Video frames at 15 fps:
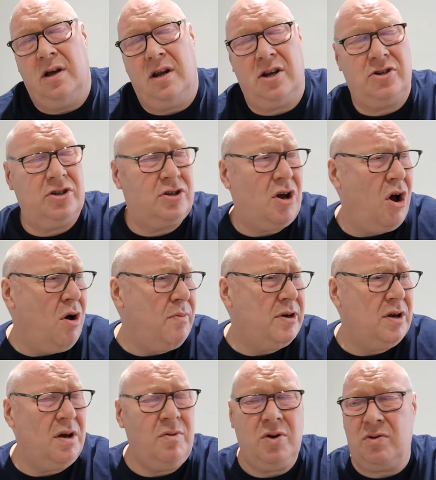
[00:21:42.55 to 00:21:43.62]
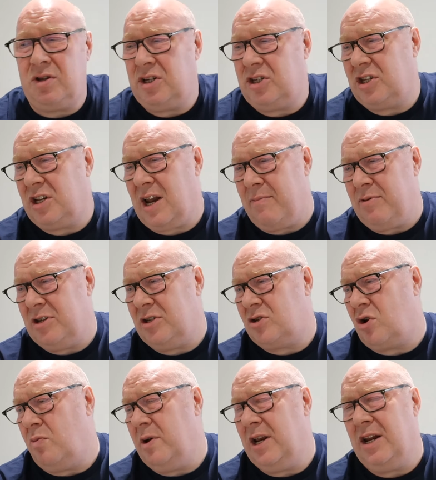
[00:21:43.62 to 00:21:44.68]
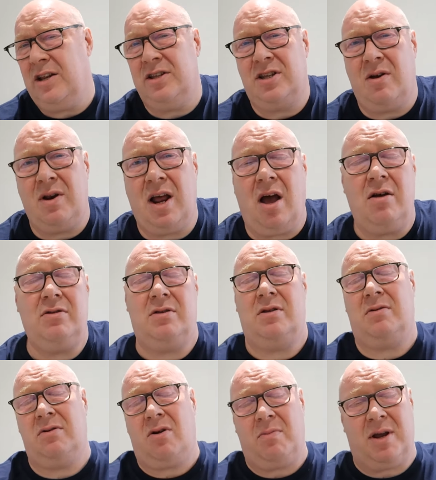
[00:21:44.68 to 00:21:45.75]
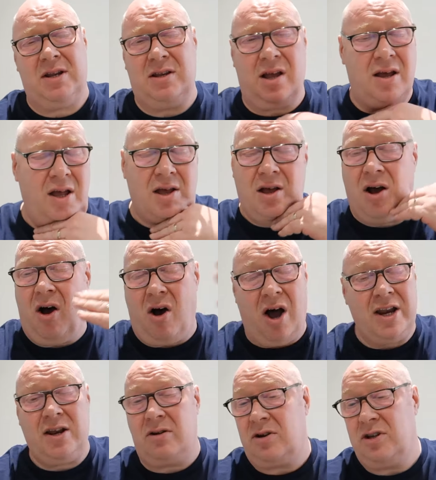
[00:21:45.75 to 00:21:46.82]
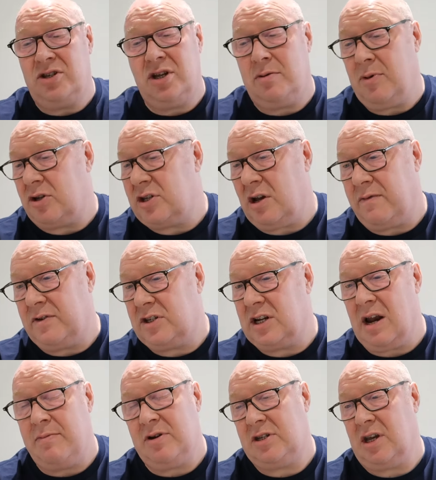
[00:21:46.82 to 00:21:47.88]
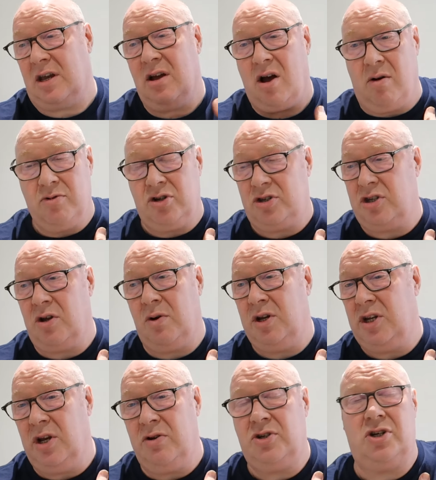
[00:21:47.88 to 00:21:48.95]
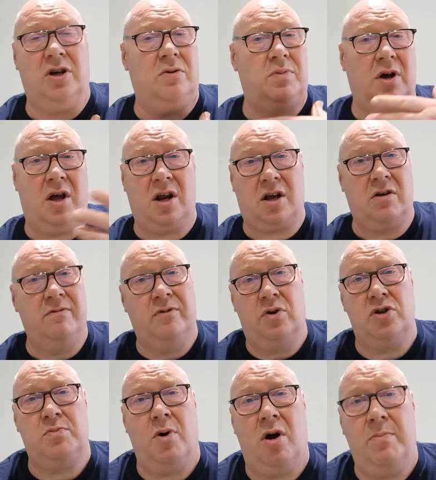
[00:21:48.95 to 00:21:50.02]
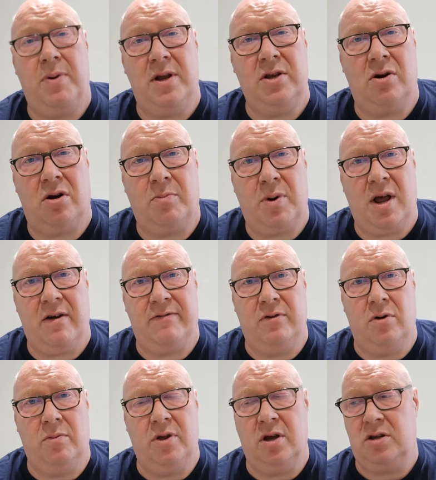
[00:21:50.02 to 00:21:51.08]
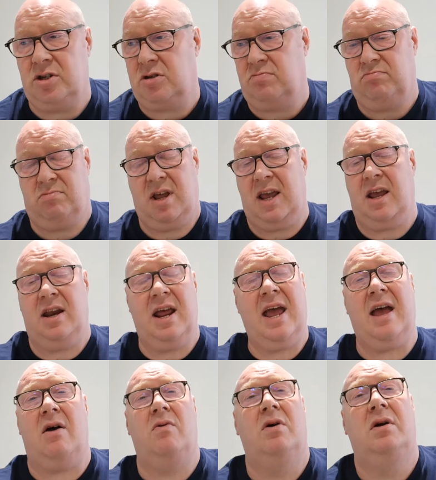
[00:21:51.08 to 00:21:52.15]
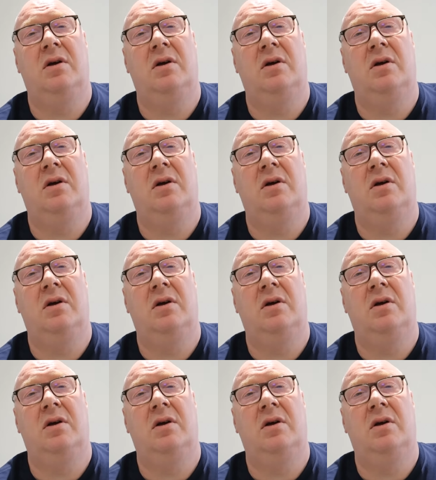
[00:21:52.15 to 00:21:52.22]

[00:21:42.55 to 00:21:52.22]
And I just can't be doing with all these celebrities coming in and doing it. I mean, I don't consider myself a celebrity. I'm just doing YouTube and I can voice my opinion on a platform that's here now.